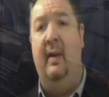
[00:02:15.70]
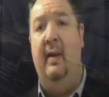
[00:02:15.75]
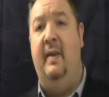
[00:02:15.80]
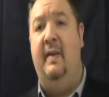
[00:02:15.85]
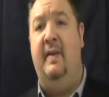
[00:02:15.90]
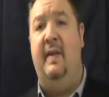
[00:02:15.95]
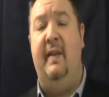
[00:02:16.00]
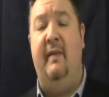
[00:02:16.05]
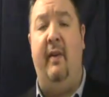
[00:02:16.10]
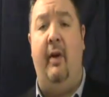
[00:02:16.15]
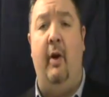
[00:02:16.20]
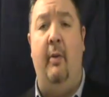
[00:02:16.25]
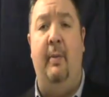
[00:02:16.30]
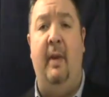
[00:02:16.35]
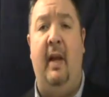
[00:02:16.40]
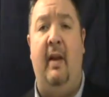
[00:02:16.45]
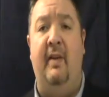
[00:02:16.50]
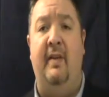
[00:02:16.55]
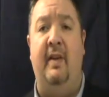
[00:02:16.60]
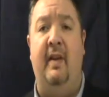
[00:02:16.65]
Steve, I hope
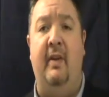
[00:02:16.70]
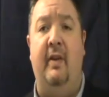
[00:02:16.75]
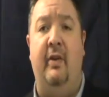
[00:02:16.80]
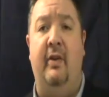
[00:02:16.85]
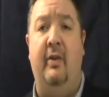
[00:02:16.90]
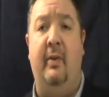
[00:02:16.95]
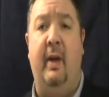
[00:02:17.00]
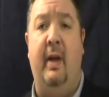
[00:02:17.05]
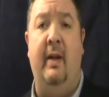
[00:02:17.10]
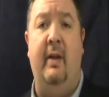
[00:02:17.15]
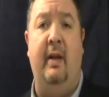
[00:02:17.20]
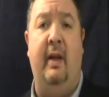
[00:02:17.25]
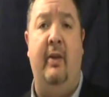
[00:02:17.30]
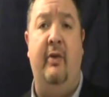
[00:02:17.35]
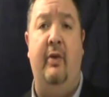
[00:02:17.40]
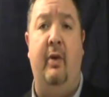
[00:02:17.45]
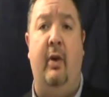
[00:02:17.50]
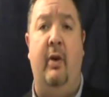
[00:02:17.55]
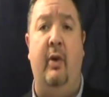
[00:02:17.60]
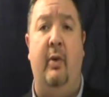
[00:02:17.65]
that'll set you straight and
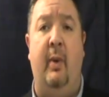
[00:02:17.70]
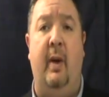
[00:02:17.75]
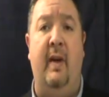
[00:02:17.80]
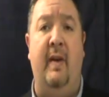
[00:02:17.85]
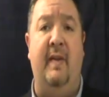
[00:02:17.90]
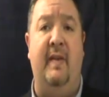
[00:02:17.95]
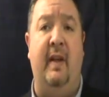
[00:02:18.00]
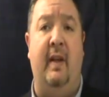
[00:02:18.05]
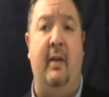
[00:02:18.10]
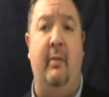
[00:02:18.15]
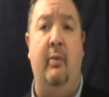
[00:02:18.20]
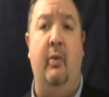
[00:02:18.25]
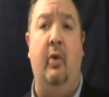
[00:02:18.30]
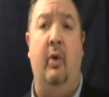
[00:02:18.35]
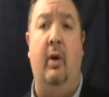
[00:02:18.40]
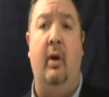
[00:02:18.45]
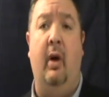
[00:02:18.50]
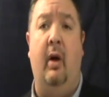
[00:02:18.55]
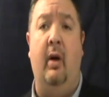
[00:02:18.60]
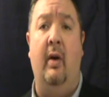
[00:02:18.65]
get you on your way to selling more
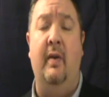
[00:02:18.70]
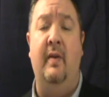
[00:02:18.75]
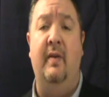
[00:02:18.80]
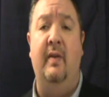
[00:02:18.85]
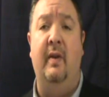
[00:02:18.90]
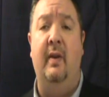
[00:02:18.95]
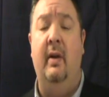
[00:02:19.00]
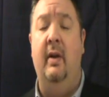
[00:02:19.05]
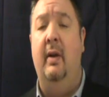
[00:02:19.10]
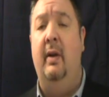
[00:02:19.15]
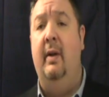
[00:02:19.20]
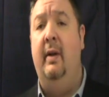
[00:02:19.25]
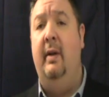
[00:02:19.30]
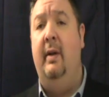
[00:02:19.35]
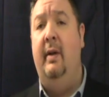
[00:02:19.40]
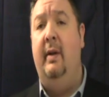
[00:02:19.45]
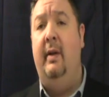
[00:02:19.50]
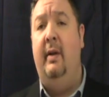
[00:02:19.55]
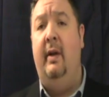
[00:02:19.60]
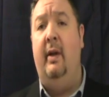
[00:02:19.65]
cars.
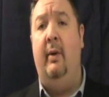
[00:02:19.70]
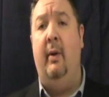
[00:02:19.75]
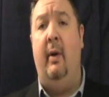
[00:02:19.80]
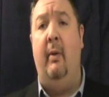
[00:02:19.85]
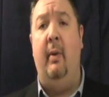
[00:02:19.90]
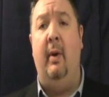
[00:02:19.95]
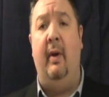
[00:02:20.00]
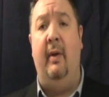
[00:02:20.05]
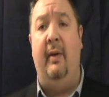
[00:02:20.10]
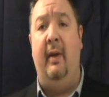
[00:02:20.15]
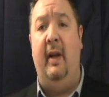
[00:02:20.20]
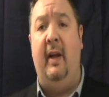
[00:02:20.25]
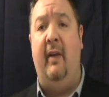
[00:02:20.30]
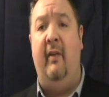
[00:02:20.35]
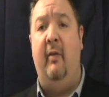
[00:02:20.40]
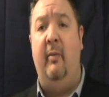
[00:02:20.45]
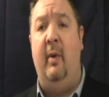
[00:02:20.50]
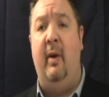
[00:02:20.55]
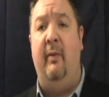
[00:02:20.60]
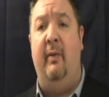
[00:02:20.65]
You know, I want to thank
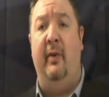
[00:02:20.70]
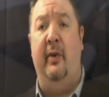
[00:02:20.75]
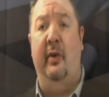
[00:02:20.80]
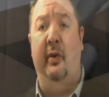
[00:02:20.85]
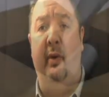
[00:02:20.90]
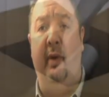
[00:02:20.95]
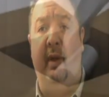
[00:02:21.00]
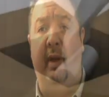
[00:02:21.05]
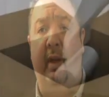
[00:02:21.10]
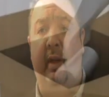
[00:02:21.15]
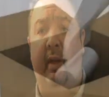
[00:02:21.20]
everybody for tuning